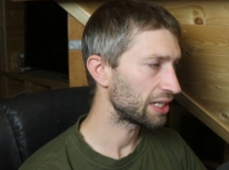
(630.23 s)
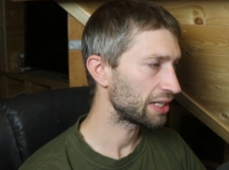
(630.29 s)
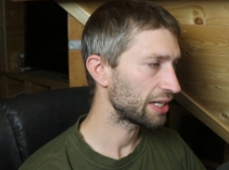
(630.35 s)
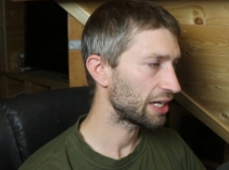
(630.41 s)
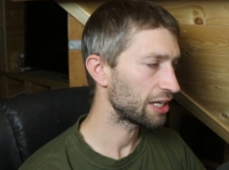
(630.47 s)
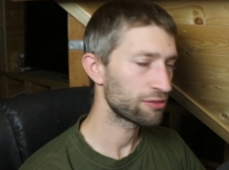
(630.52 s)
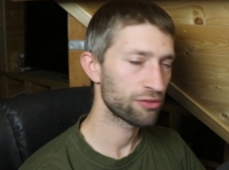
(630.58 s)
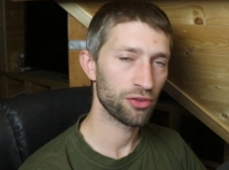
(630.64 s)
I
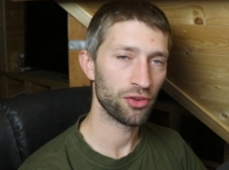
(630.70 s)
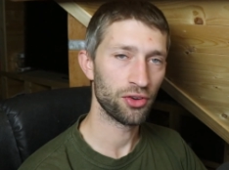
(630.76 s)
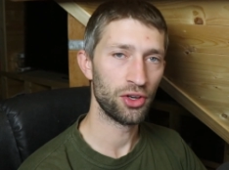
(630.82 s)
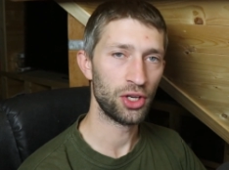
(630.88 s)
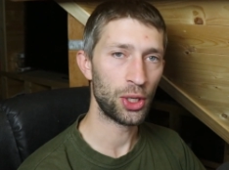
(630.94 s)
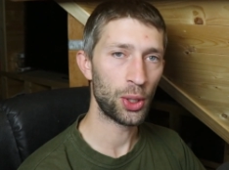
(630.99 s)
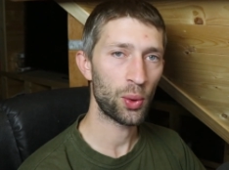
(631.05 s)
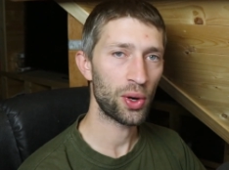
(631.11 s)
have
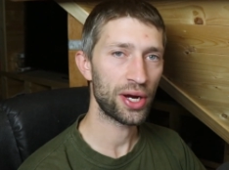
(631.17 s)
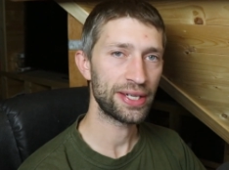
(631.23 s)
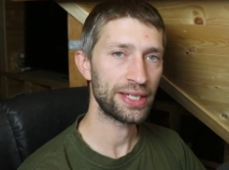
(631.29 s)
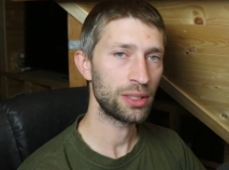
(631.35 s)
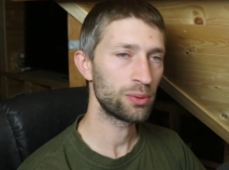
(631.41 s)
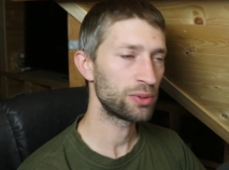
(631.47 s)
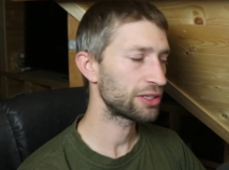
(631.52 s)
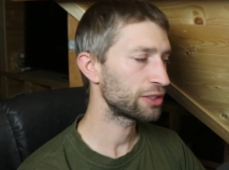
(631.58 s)
no
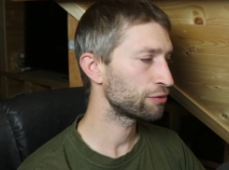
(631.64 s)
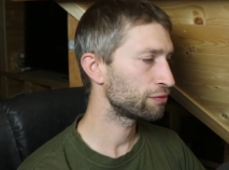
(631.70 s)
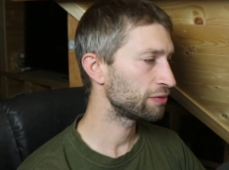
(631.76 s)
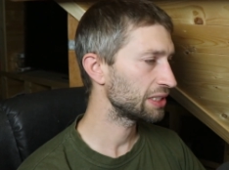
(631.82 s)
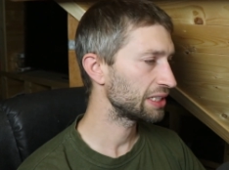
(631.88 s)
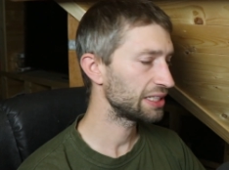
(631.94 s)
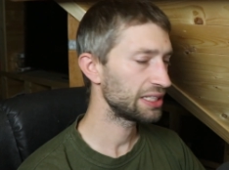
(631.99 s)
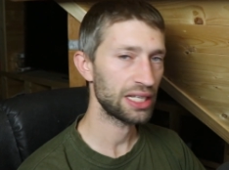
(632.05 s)
idea what to
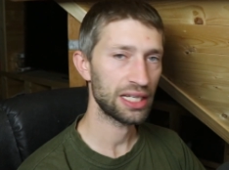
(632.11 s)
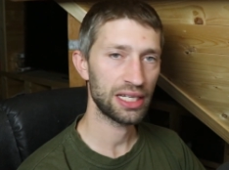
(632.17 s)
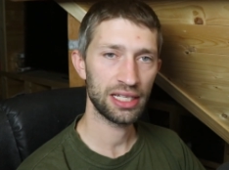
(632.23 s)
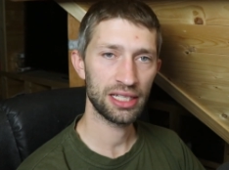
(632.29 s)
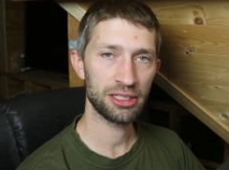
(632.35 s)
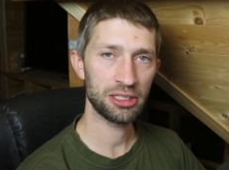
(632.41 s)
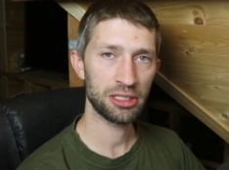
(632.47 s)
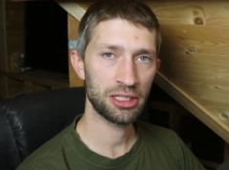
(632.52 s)
fill in,
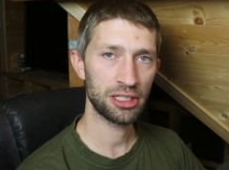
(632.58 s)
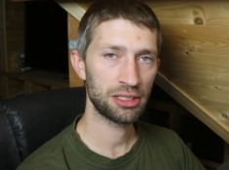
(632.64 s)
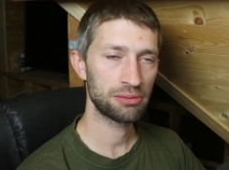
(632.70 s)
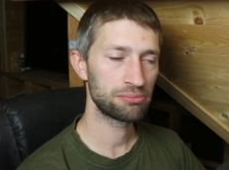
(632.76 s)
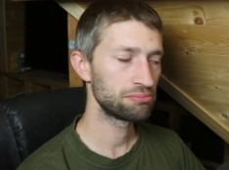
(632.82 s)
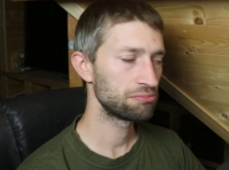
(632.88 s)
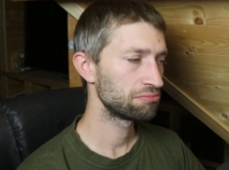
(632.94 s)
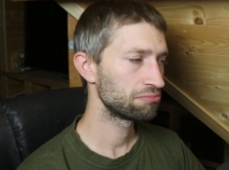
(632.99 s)
and
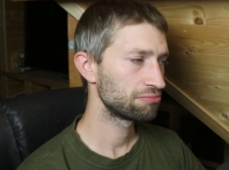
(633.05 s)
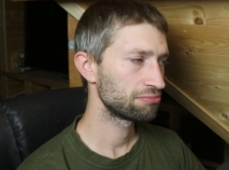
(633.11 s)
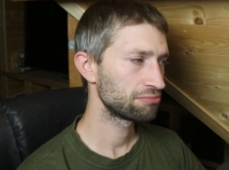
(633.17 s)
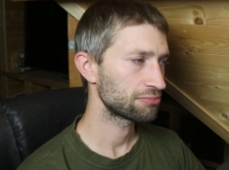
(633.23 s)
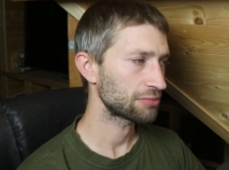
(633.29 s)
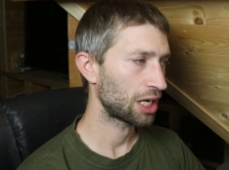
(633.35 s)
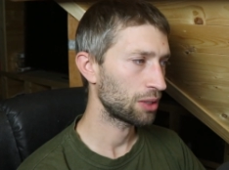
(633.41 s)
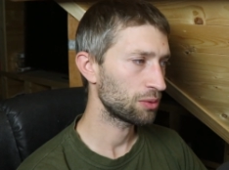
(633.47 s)
um,
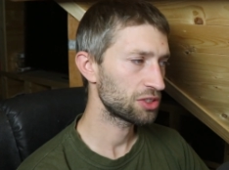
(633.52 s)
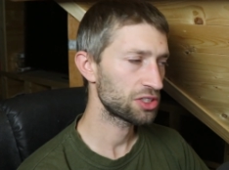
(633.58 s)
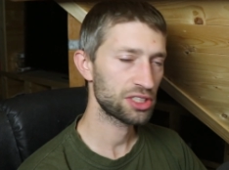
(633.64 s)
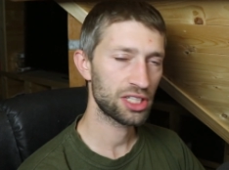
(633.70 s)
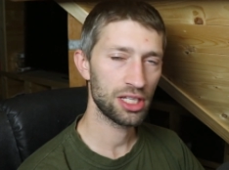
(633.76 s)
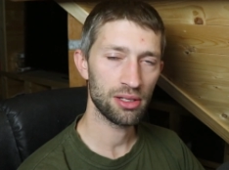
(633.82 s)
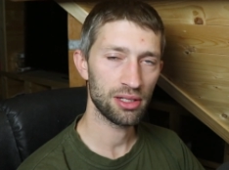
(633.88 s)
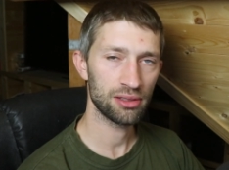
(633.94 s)
I will
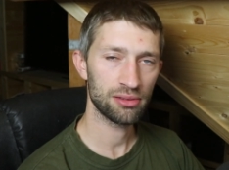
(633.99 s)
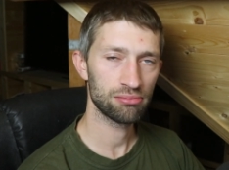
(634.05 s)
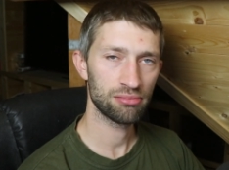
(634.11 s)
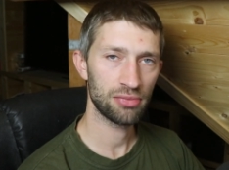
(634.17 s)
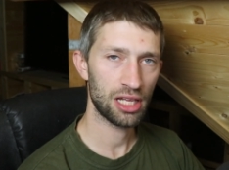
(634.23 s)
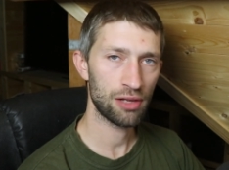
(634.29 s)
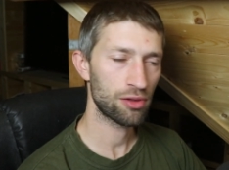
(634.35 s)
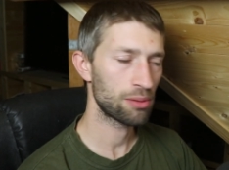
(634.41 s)
just
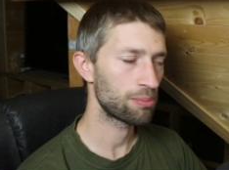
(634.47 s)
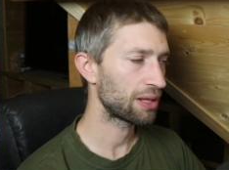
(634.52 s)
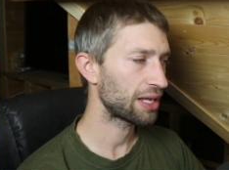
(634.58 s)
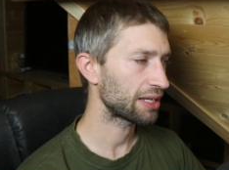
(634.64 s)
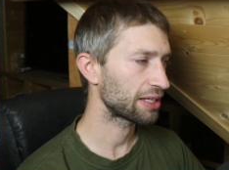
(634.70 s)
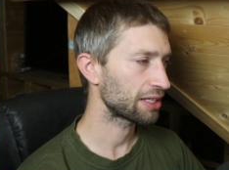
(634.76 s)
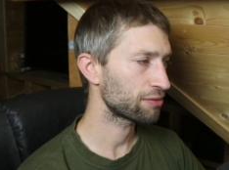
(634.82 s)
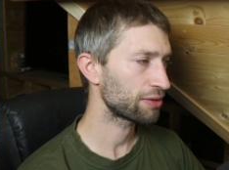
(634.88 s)
leave it
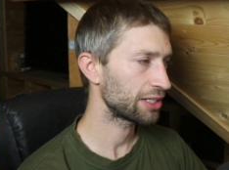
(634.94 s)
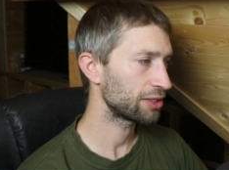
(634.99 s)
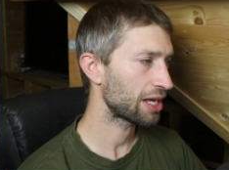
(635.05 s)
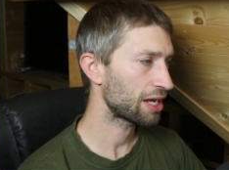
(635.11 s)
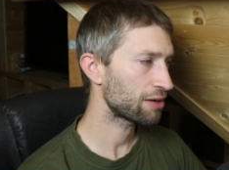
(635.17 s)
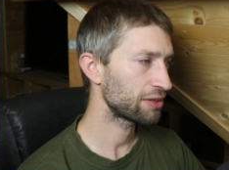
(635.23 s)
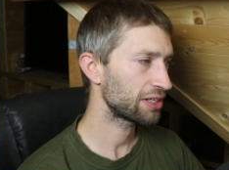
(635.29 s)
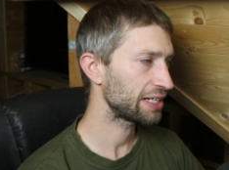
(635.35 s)
blank if I don't
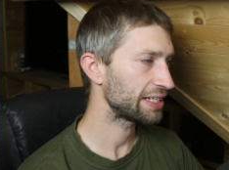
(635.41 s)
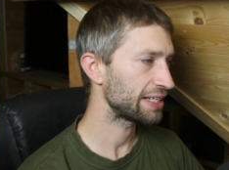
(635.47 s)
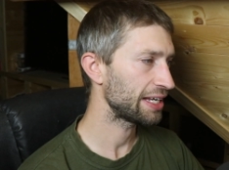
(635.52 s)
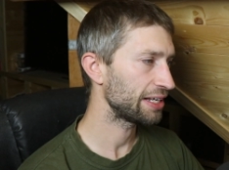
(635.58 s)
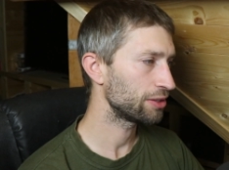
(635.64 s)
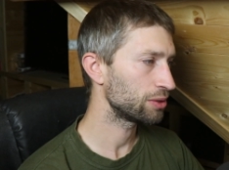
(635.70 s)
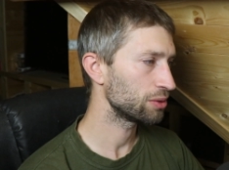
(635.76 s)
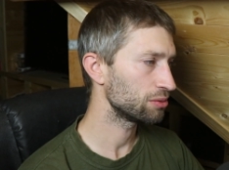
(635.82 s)
have an
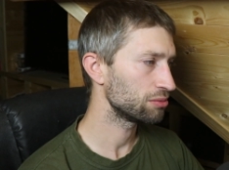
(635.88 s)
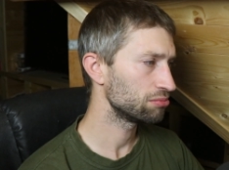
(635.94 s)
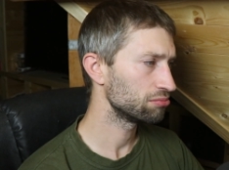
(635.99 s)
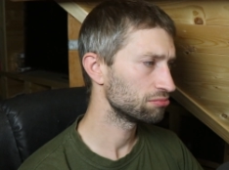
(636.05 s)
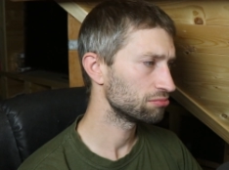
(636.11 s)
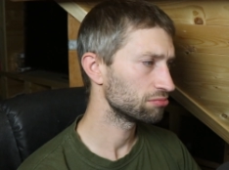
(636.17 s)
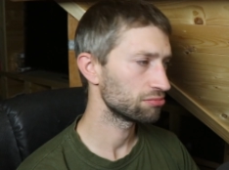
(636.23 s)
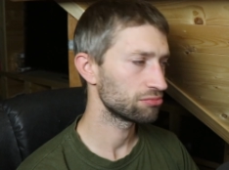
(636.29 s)
ID to
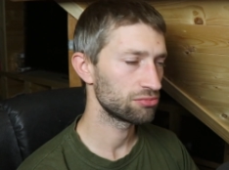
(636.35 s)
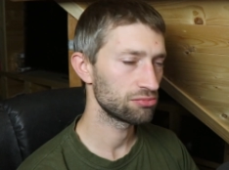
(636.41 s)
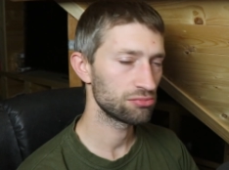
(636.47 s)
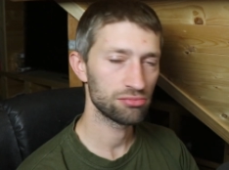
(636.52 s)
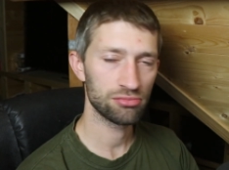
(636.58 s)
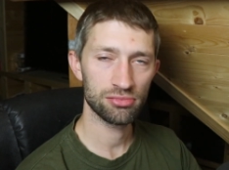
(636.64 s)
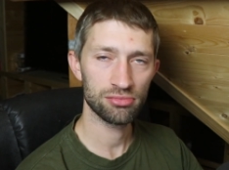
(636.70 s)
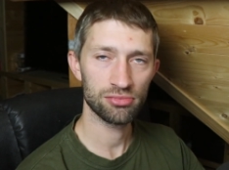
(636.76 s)

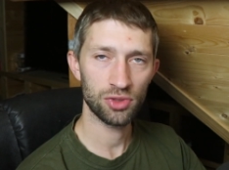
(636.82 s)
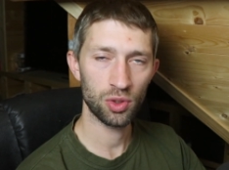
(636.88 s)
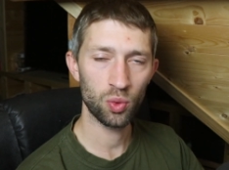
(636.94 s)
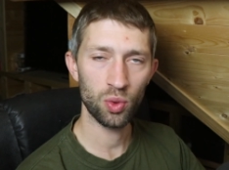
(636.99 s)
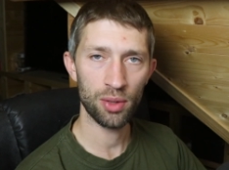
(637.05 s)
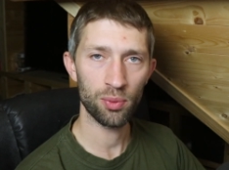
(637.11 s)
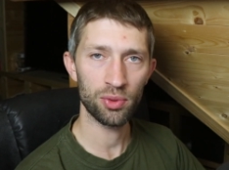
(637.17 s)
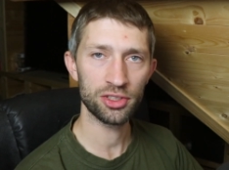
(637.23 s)

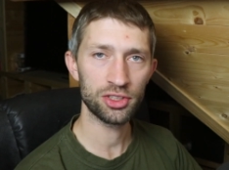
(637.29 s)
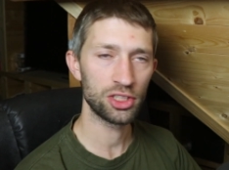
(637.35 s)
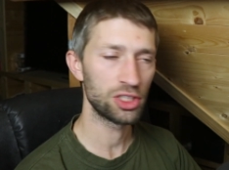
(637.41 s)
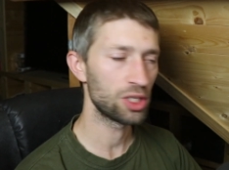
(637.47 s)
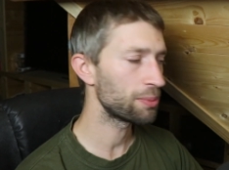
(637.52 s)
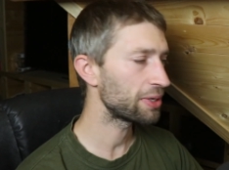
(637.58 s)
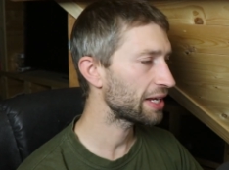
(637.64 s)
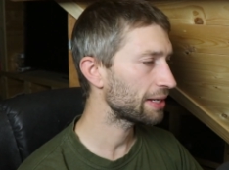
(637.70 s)
who I want to
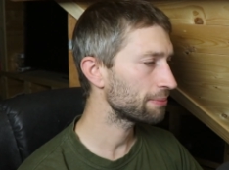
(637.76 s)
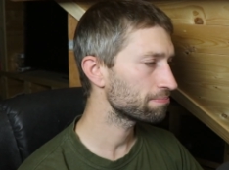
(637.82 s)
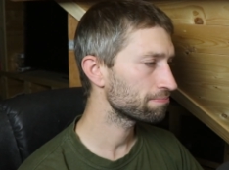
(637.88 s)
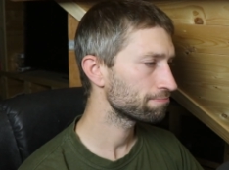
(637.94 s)
nominate.